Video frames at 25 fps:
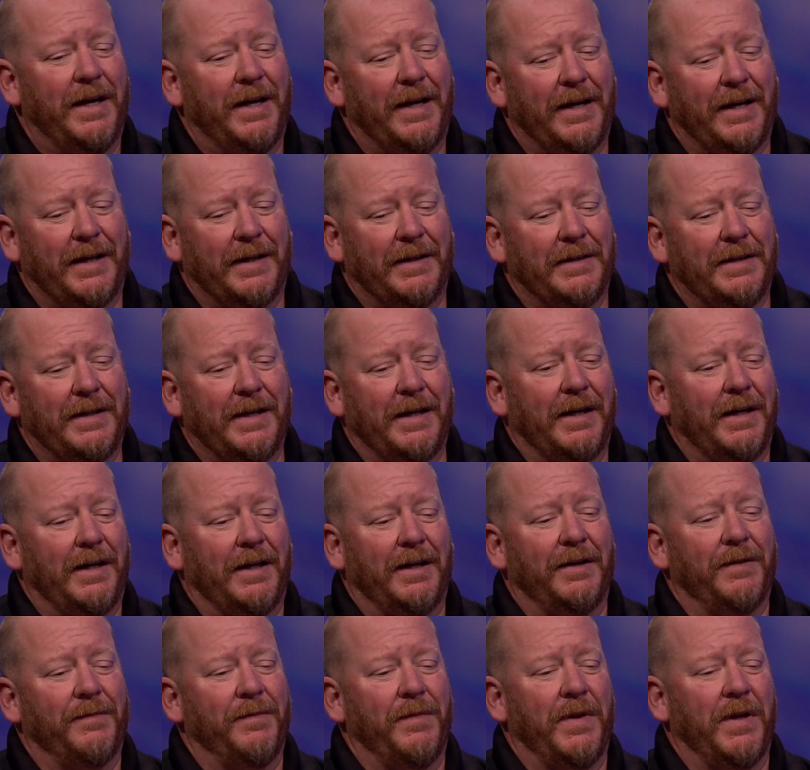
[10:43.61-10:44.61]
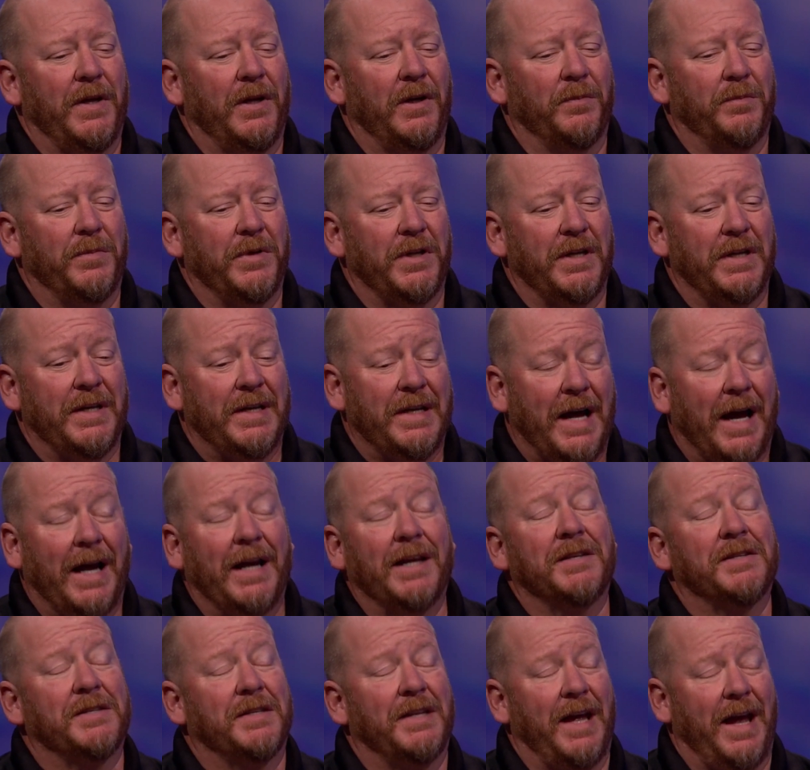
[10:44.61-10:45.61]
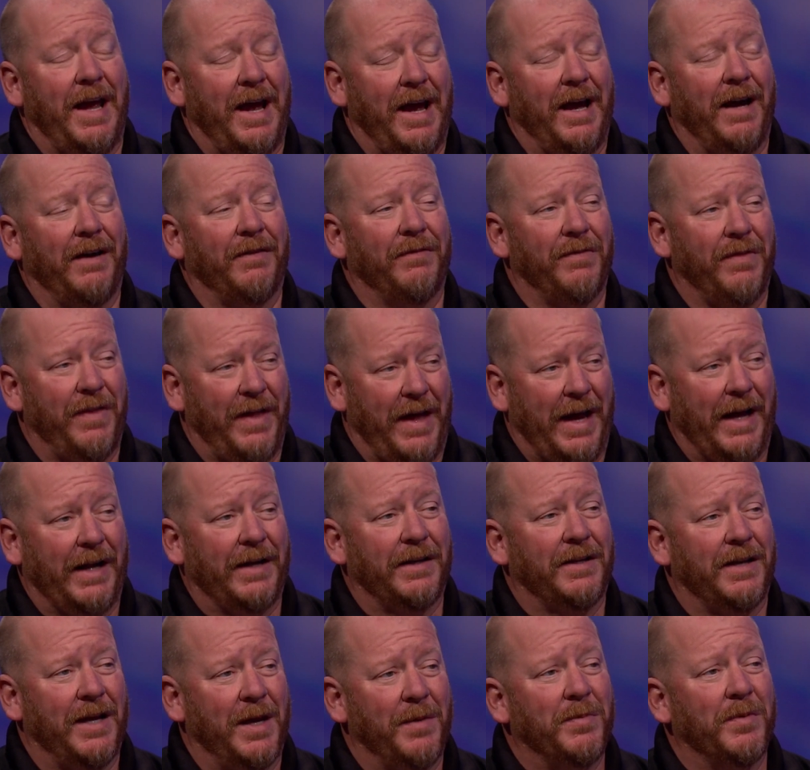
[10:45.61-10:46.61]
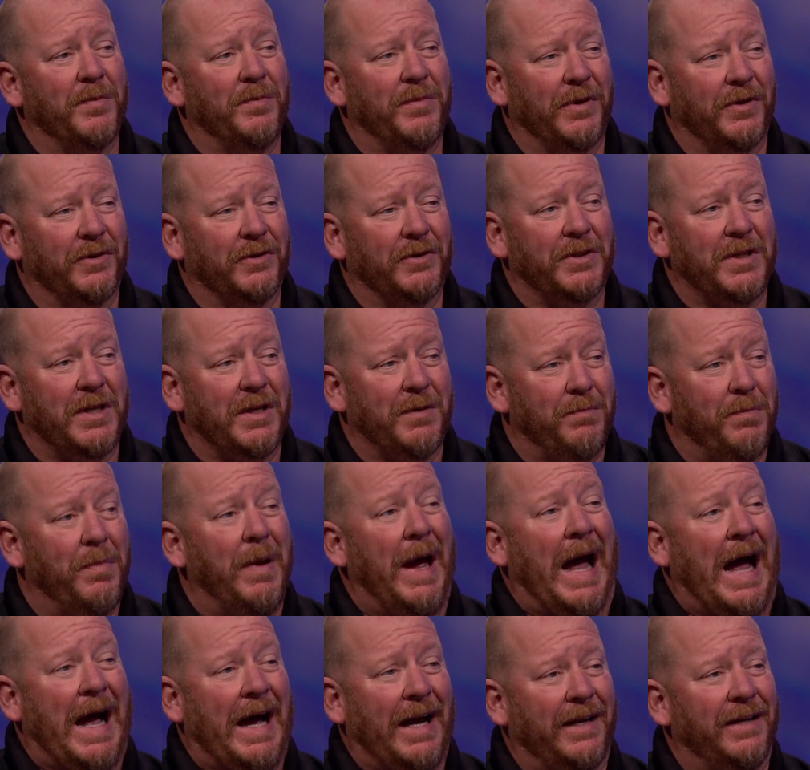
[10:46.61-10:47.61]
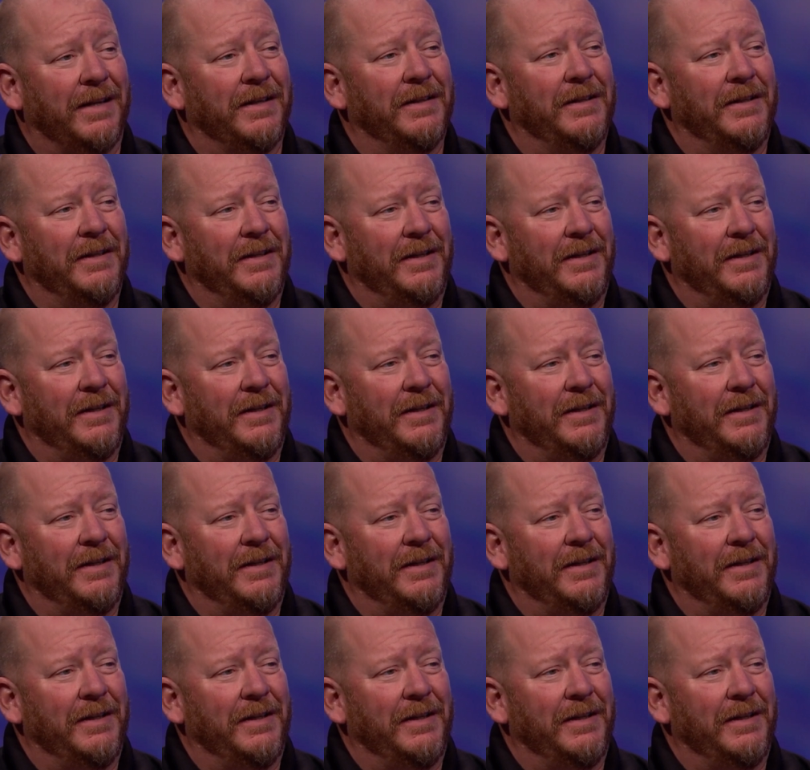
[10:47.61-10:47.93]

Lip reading: And it'll be nice to have that capability back,